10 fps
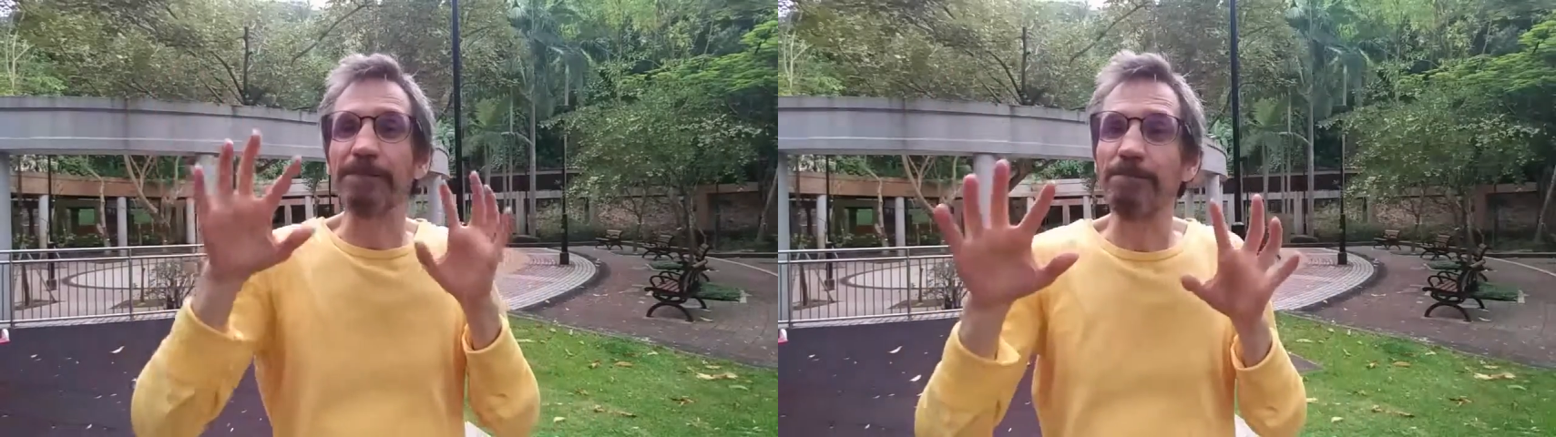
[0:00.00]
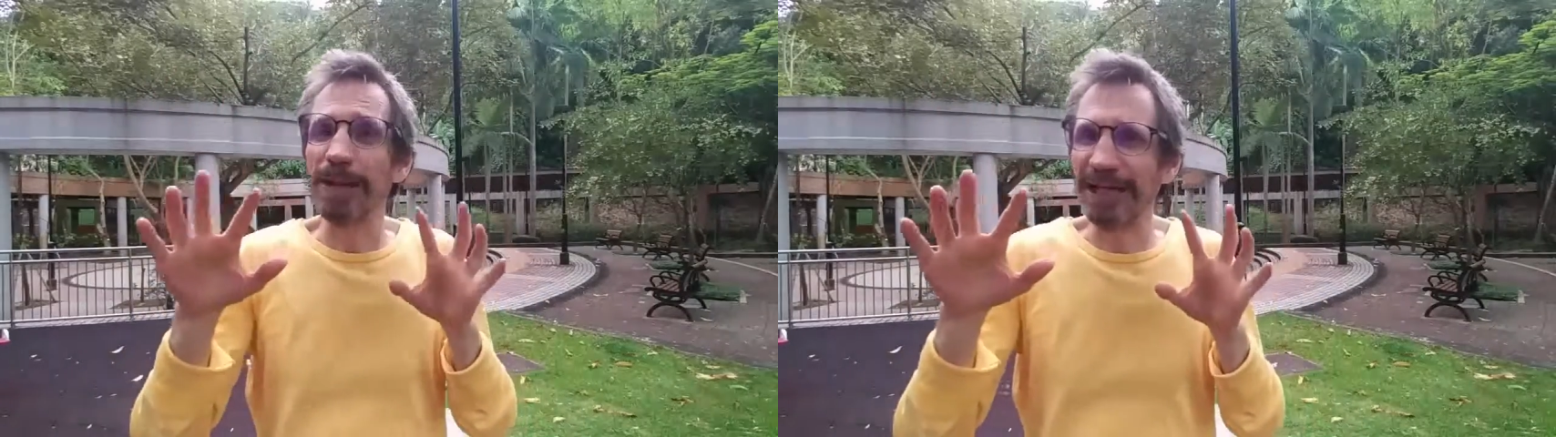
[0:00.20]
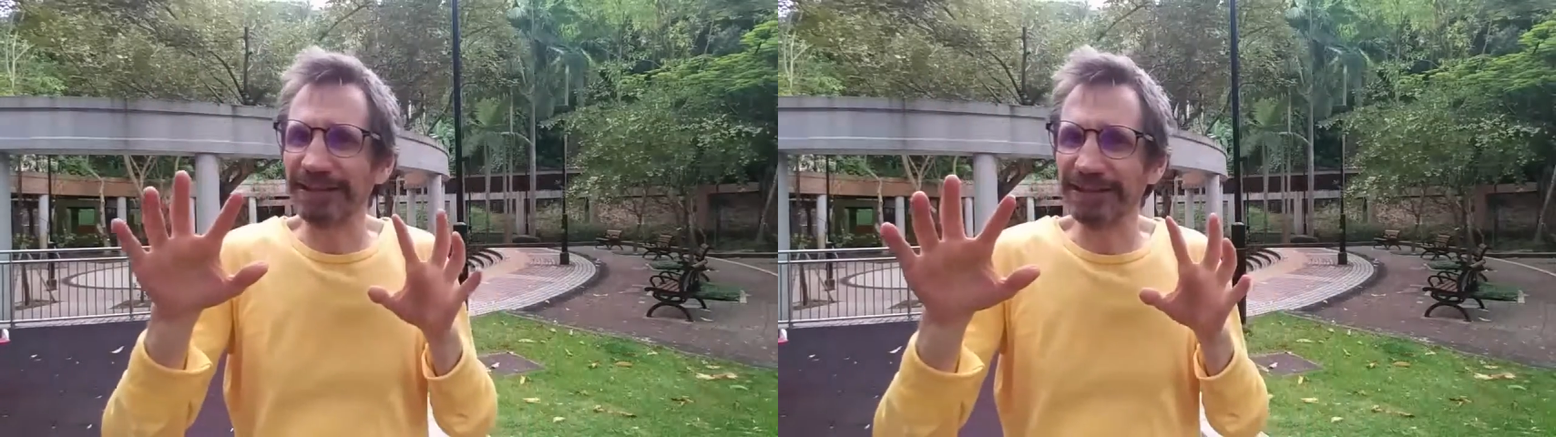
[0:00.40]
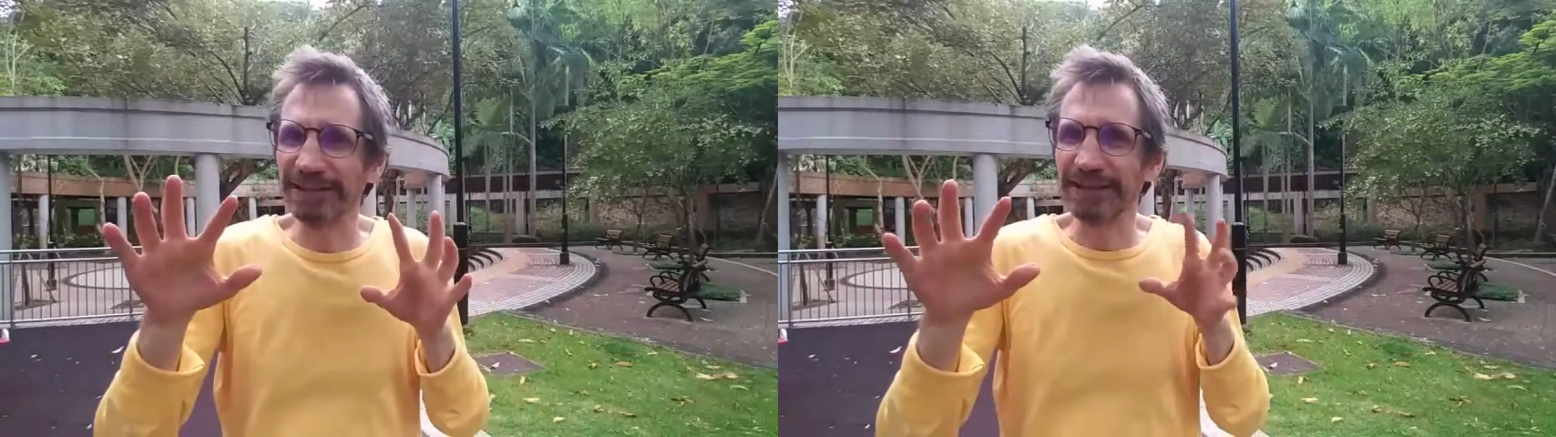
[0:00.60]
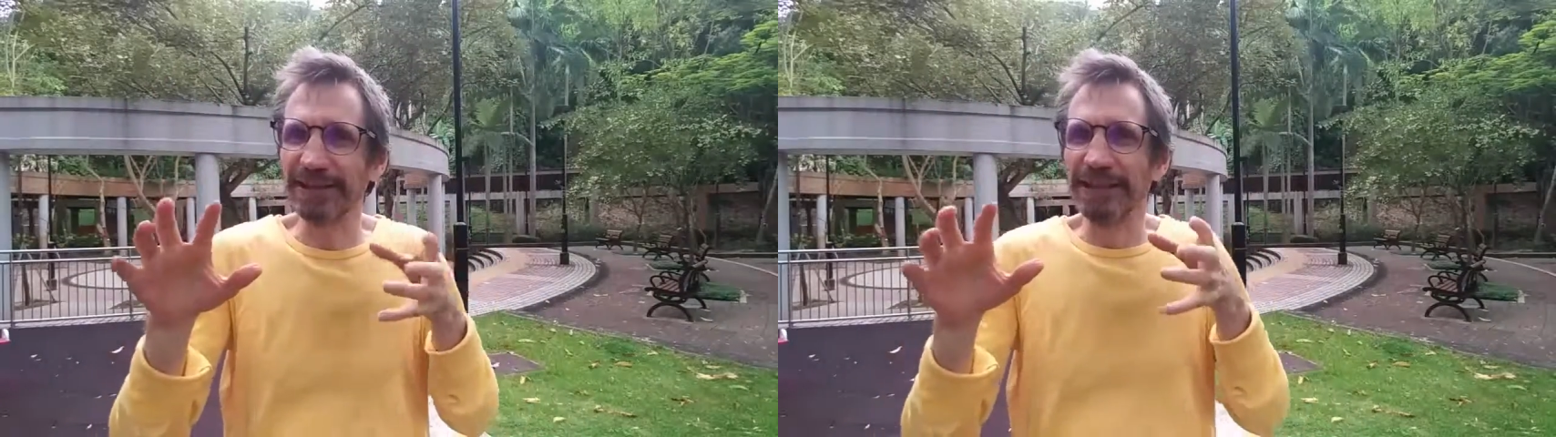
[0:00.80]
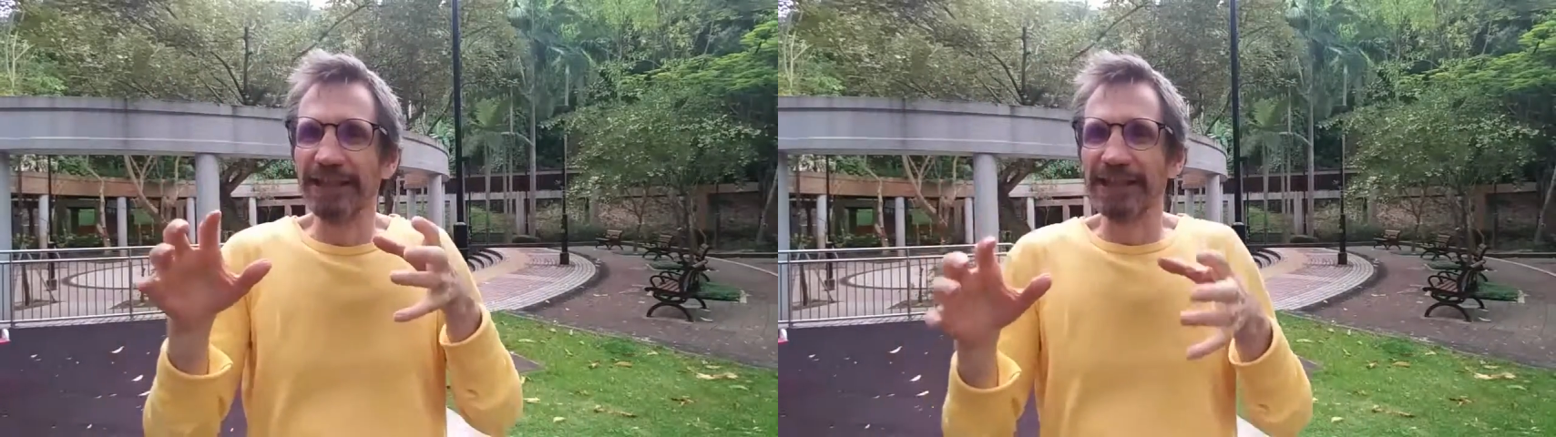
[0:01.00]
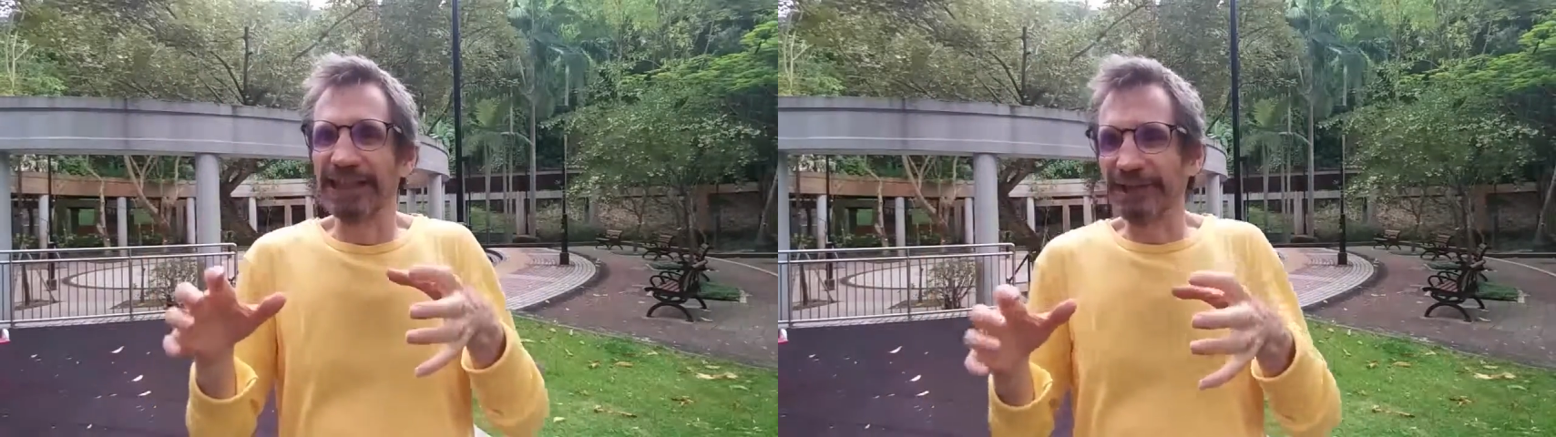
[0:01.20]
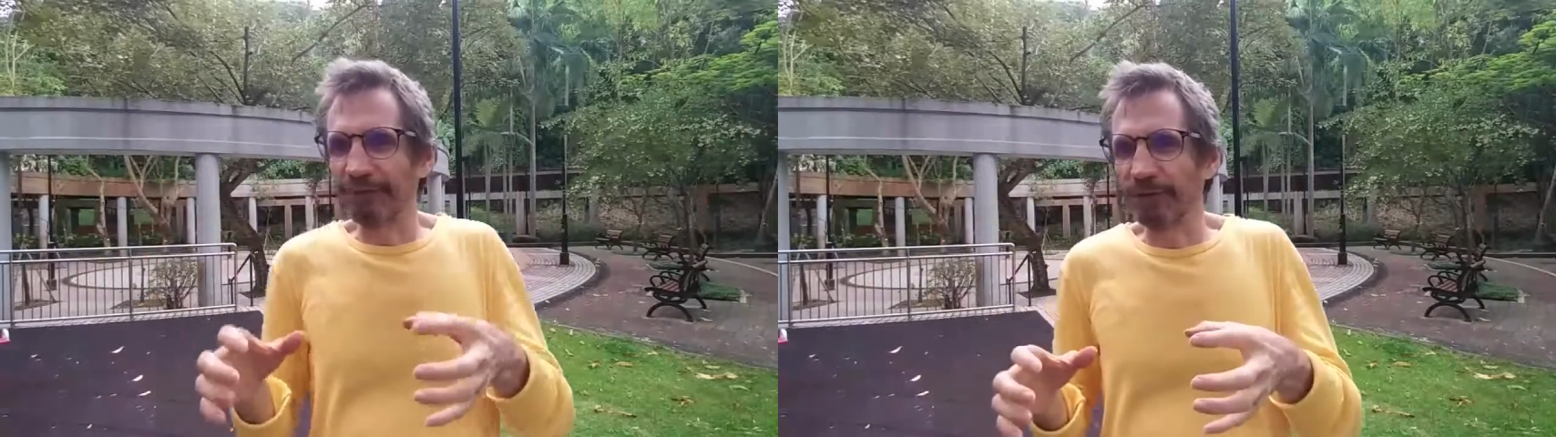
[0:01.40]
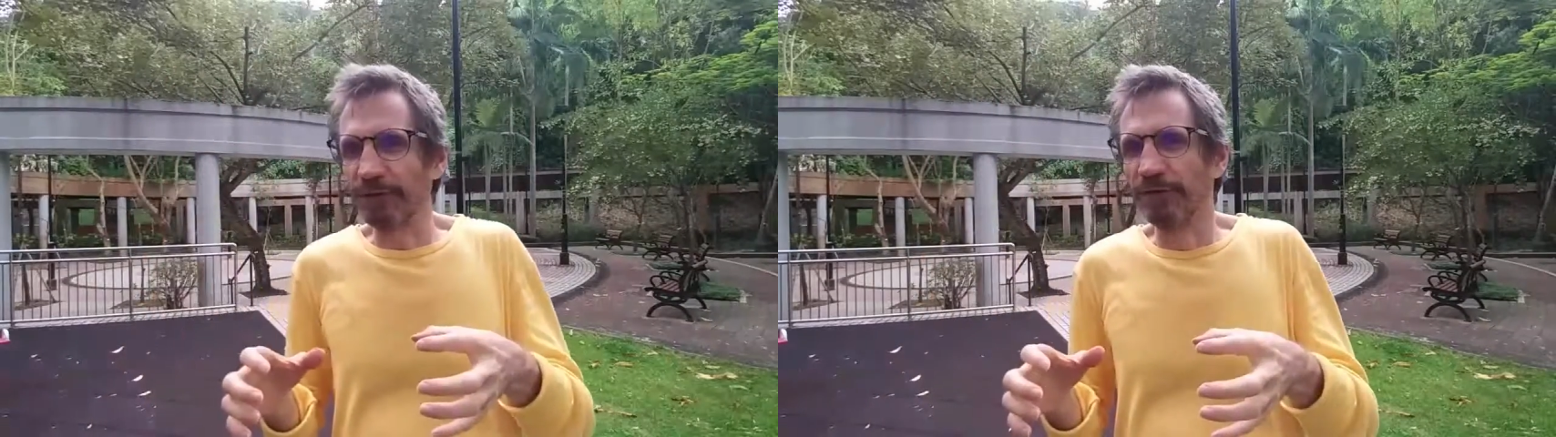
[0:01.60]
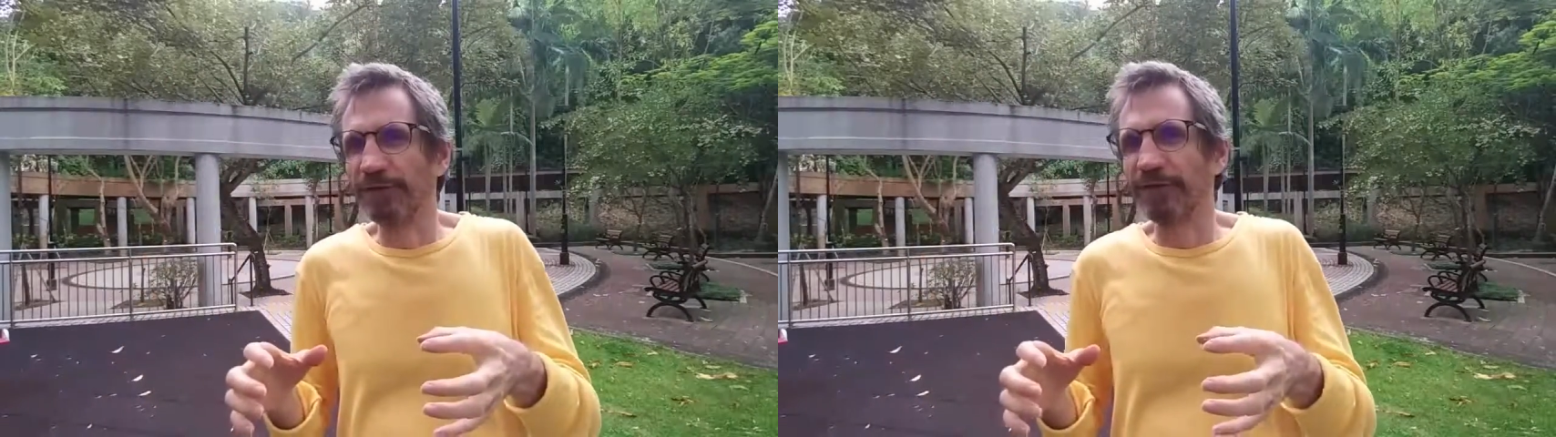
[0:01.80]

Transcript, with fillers: But if you